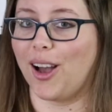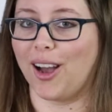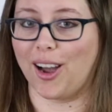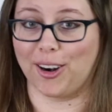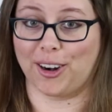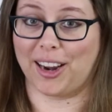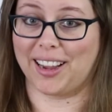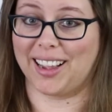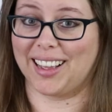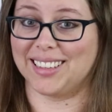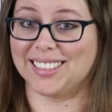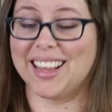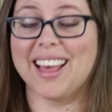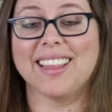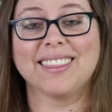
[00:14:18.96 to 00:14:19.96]
Alright
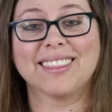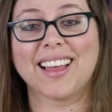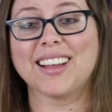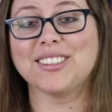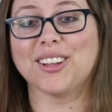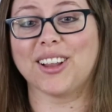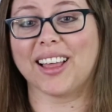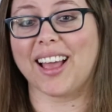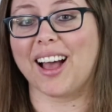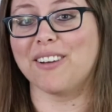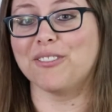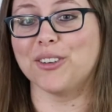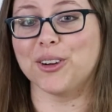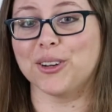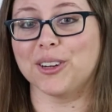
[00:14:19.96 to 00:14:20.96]
guys, that's all I
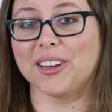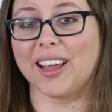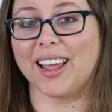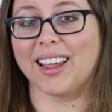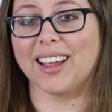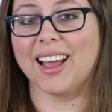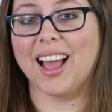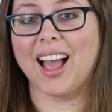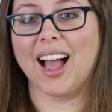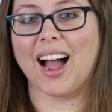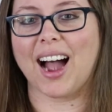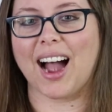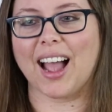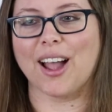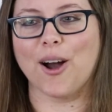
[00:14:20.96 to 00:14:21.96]
have for you today.
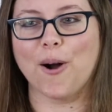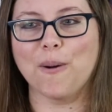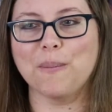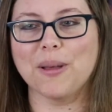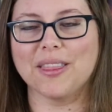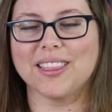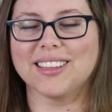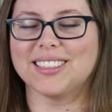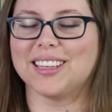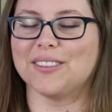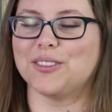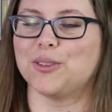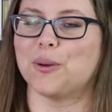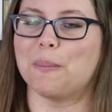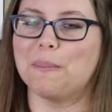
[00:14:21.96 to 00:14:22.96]
I hope this
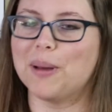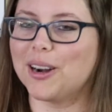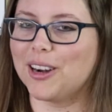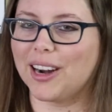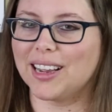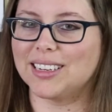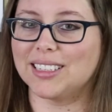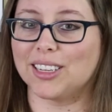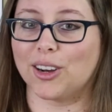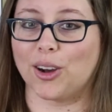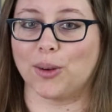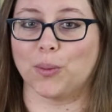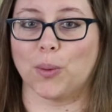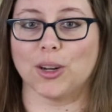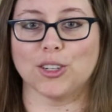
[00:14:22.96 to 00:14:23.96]
gives you a better idea
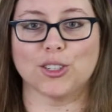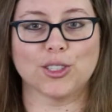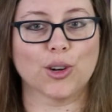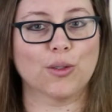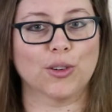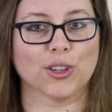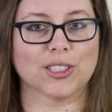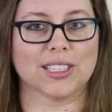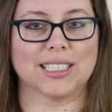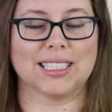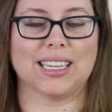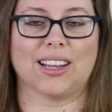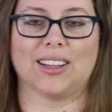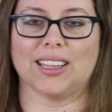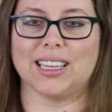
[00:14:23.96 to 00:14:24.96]
on what show versus
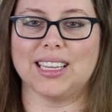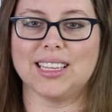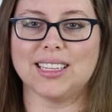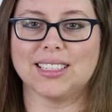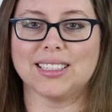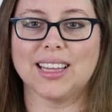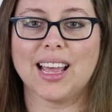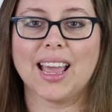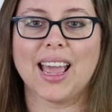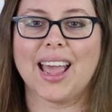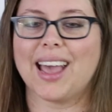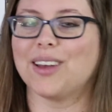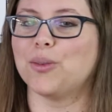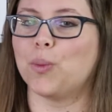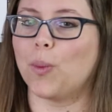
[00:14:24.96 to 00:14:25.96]
tell is
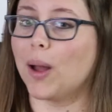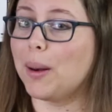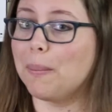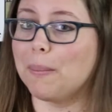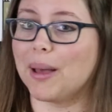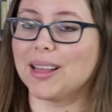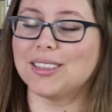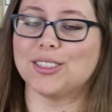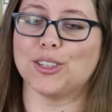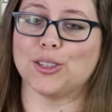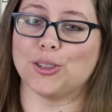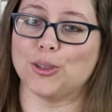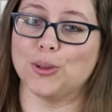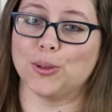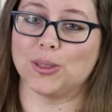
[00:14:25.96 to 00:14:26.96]
and when best to
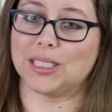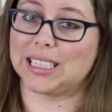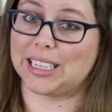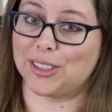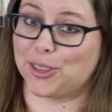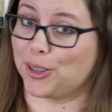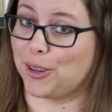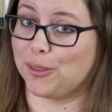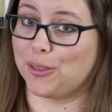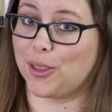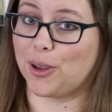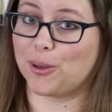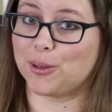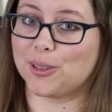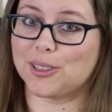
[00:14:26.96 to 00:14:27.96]
use either of
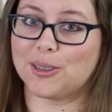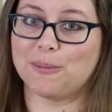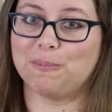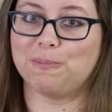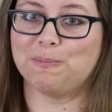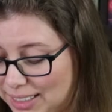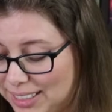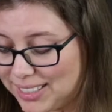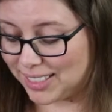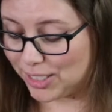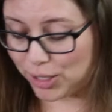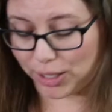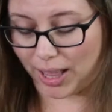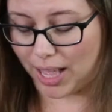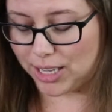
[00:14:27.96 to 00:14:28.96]
those. This is
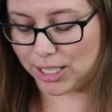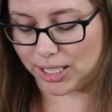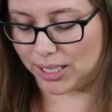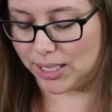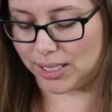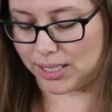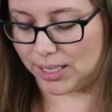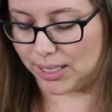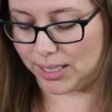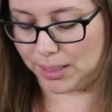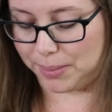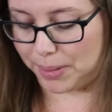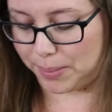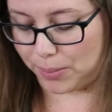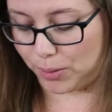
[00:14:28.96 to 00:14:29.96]
your last chance to see
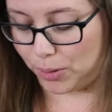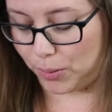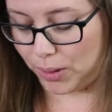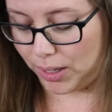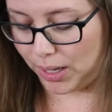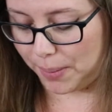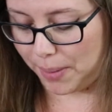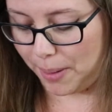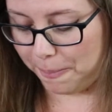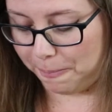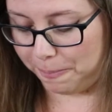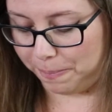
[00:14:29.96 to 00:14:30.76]
people. You want to come up?